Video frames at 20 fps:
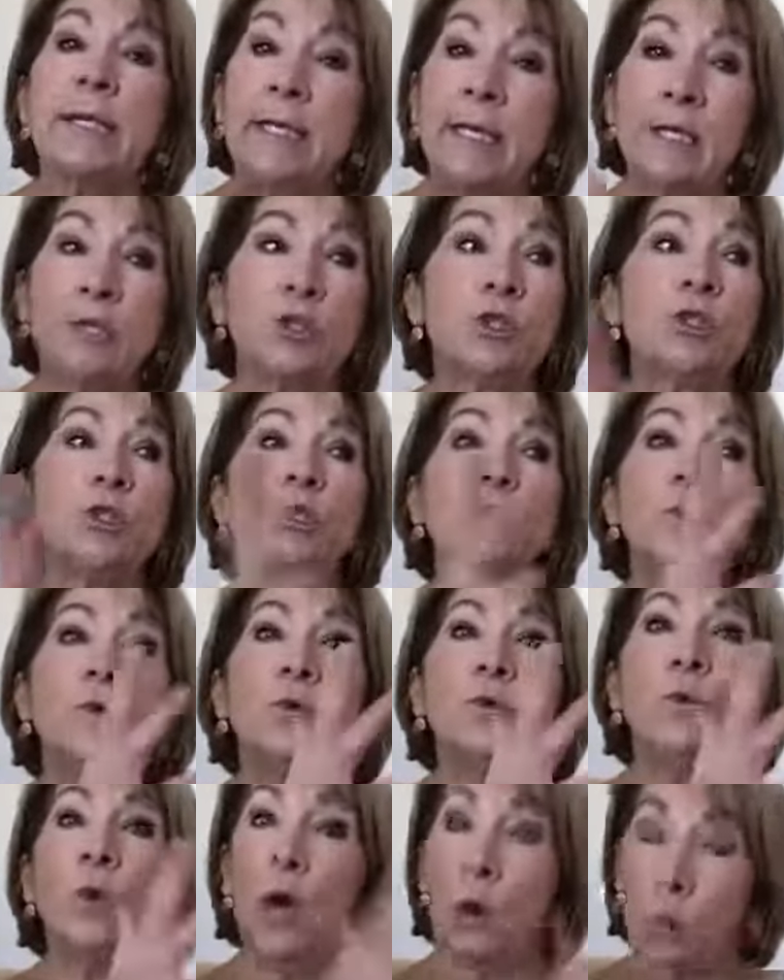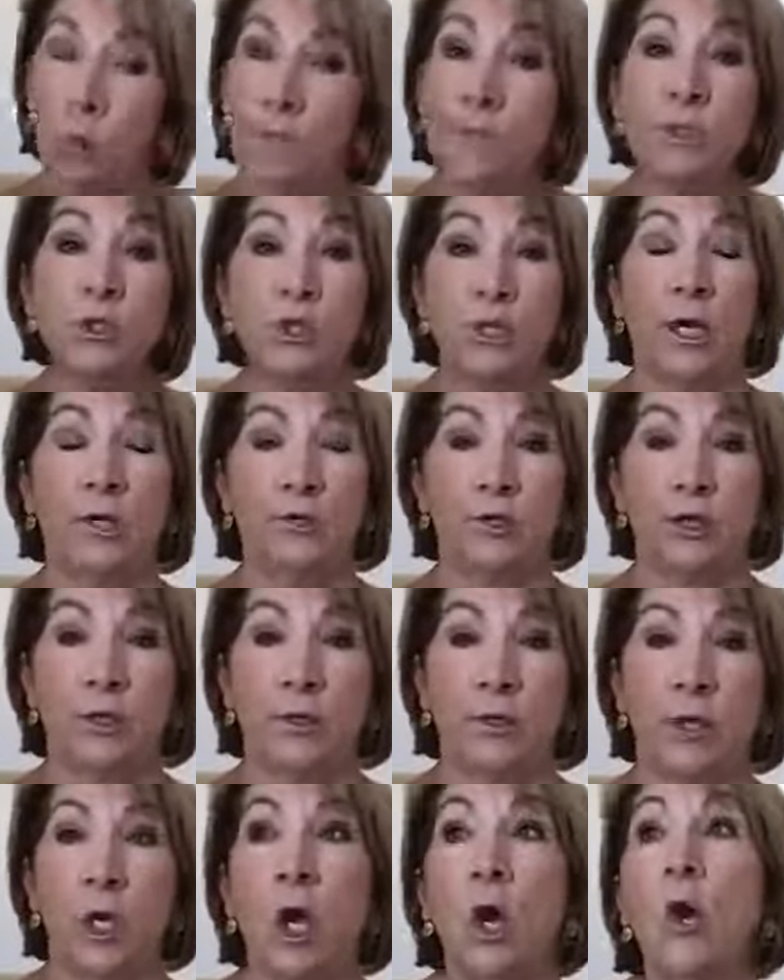get to a women's
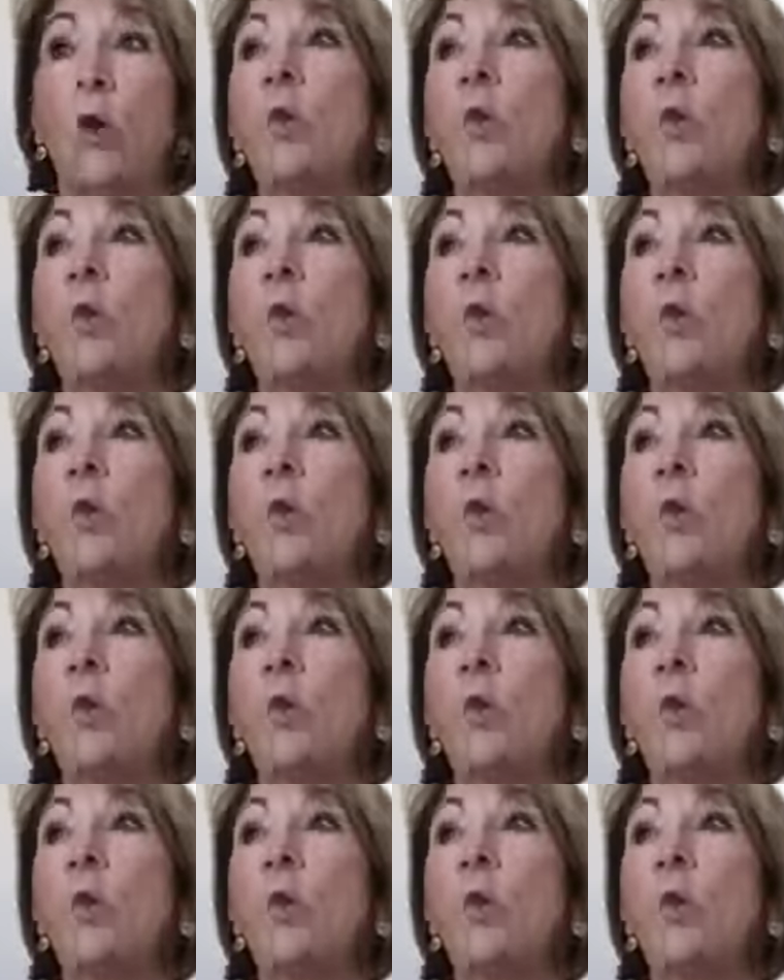shelter